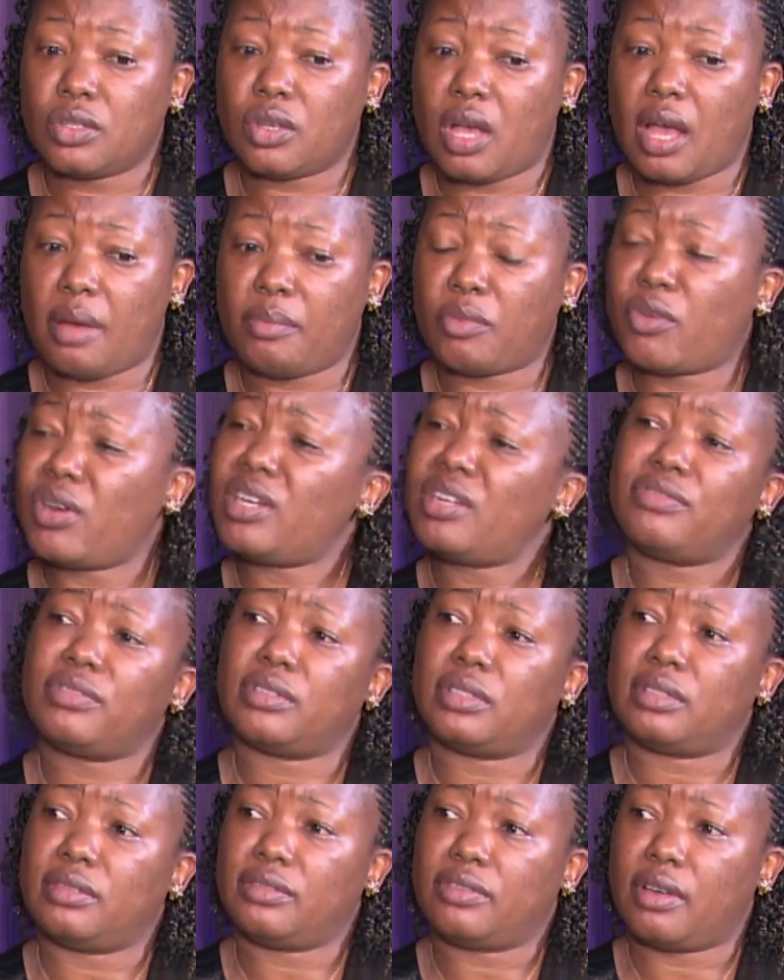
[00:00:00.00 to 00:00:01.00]
So I'm
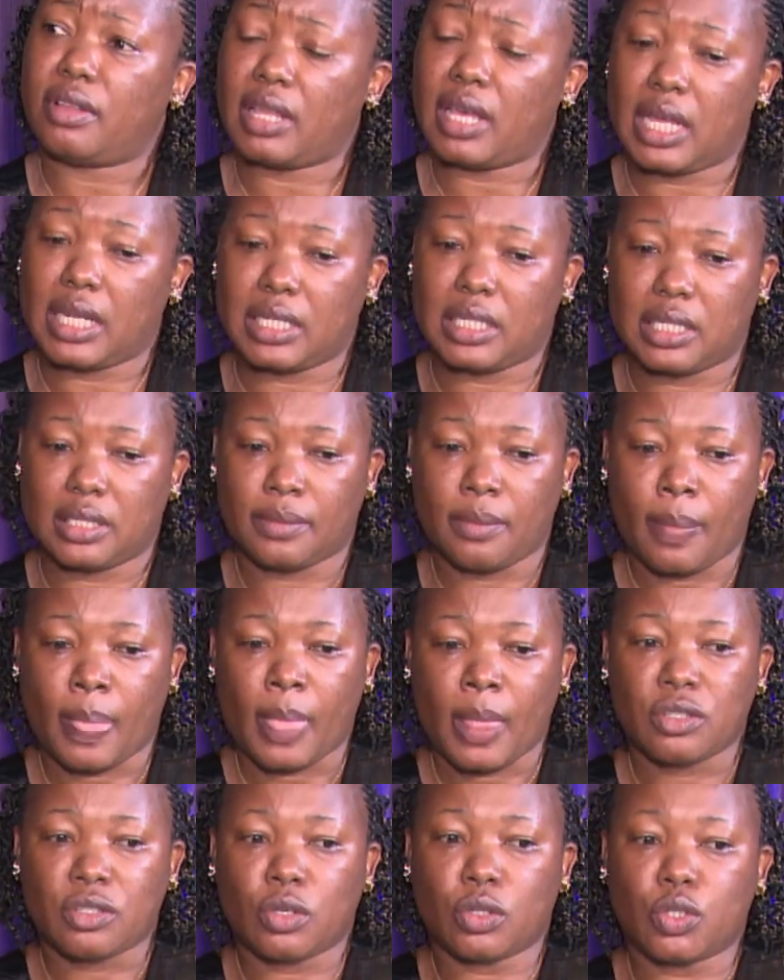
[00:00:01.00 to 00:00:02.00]
grateful for that.
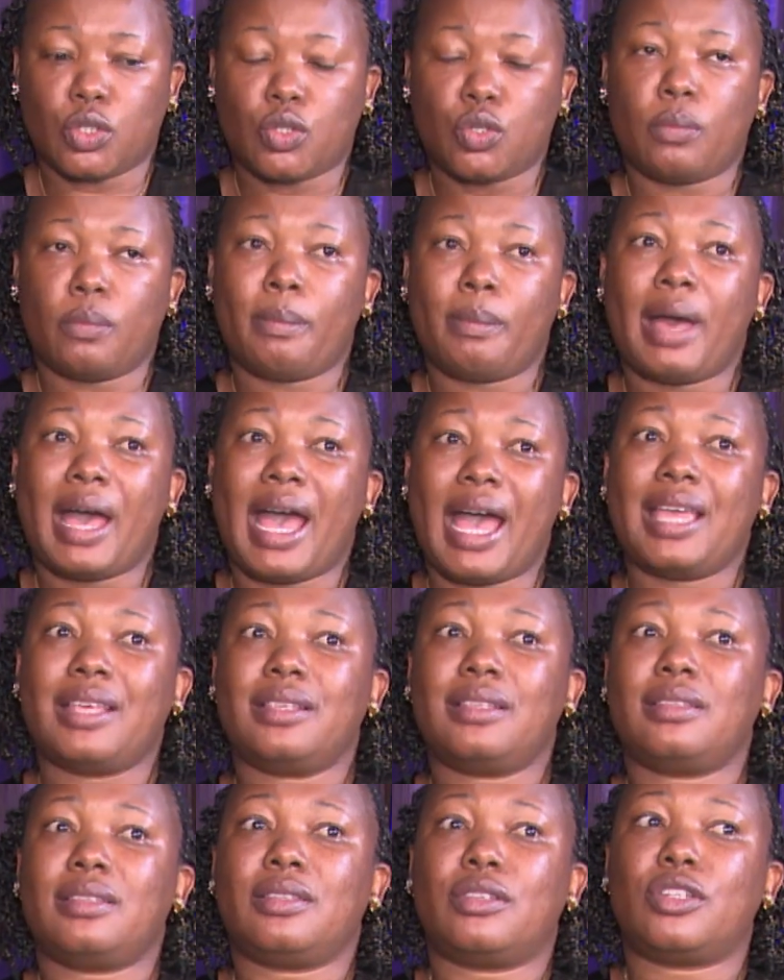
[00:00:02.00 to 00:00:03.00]
So to
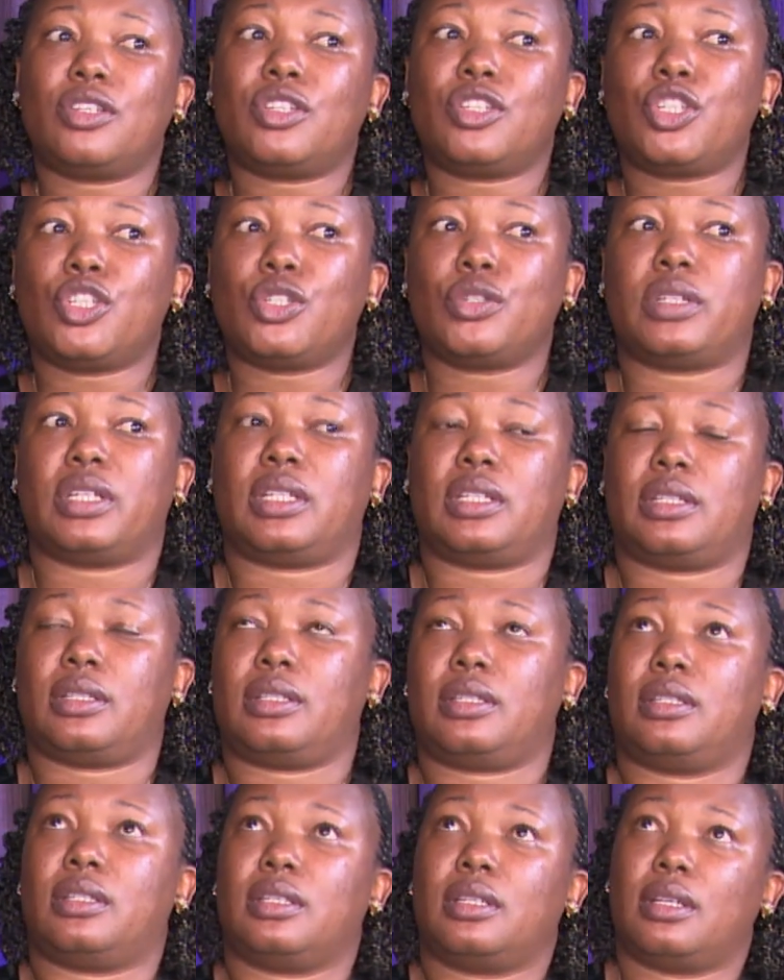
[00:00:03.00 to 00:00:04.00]
my
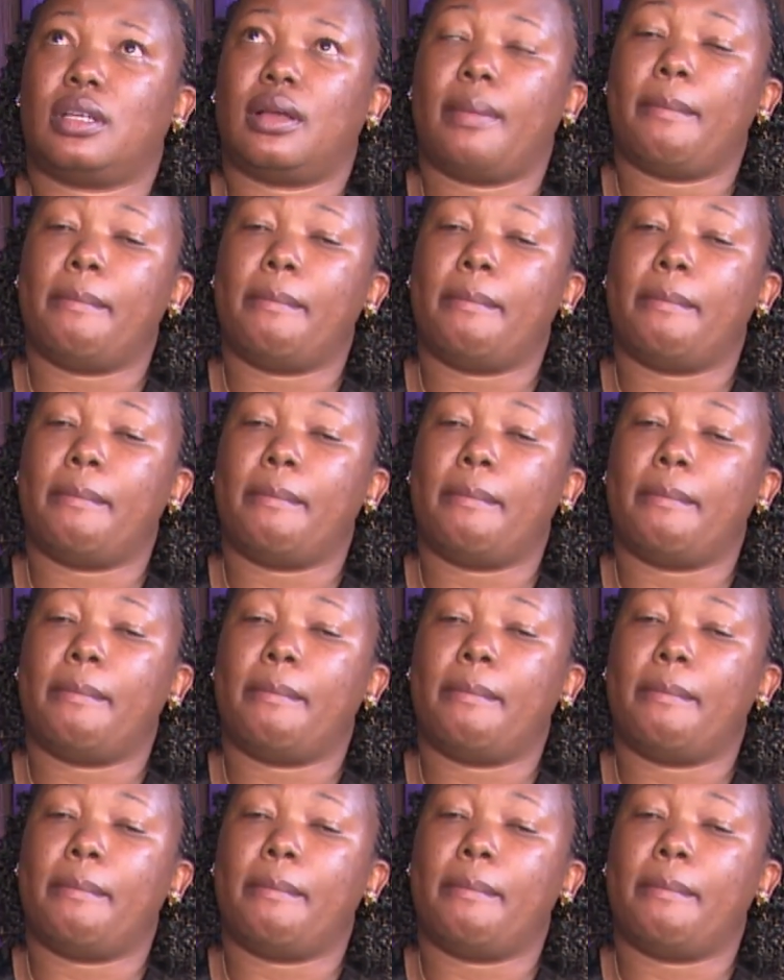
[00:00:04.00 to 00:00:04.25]
students,